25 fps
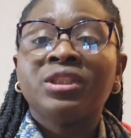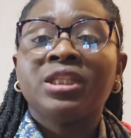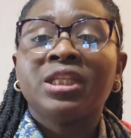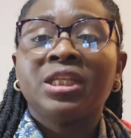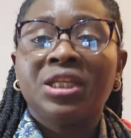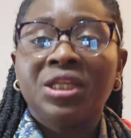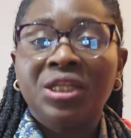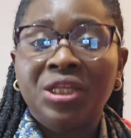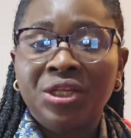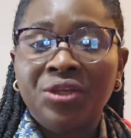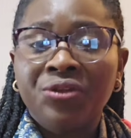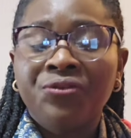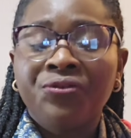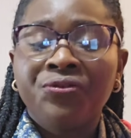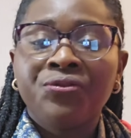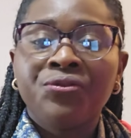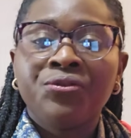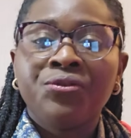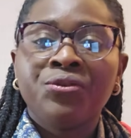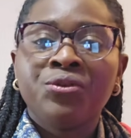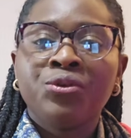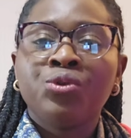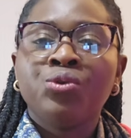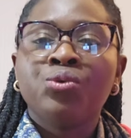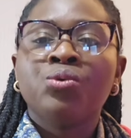if
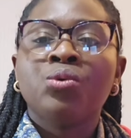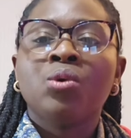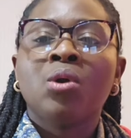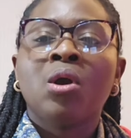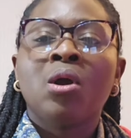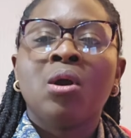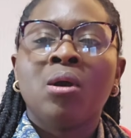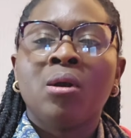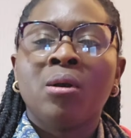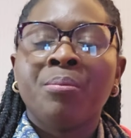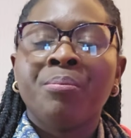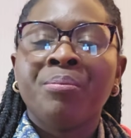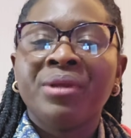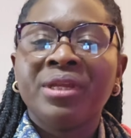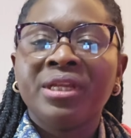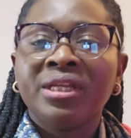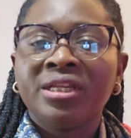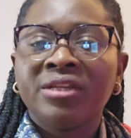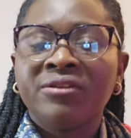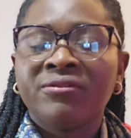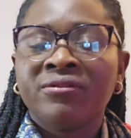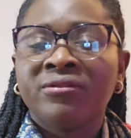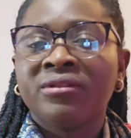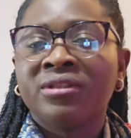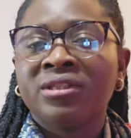you are being
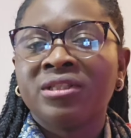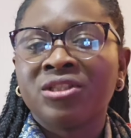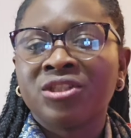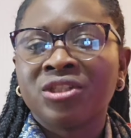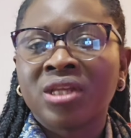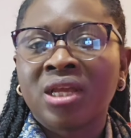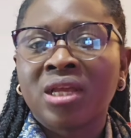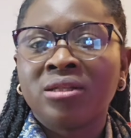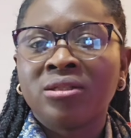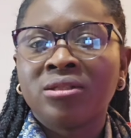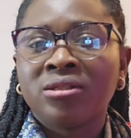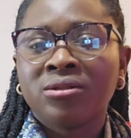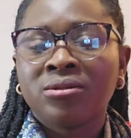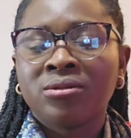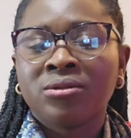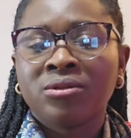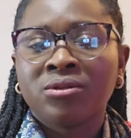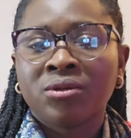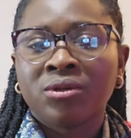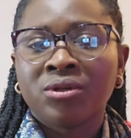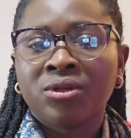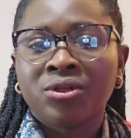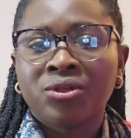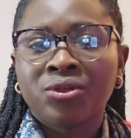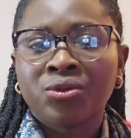given the chance to
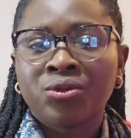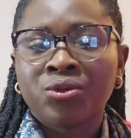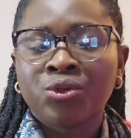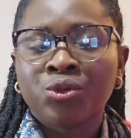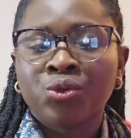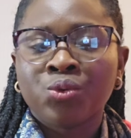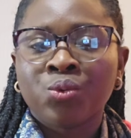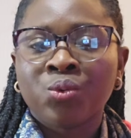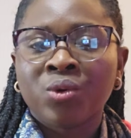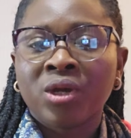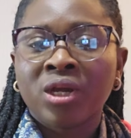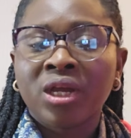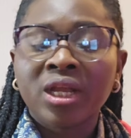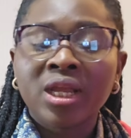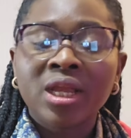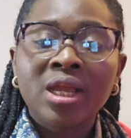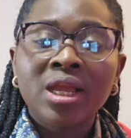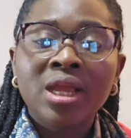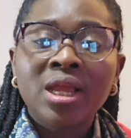study social work,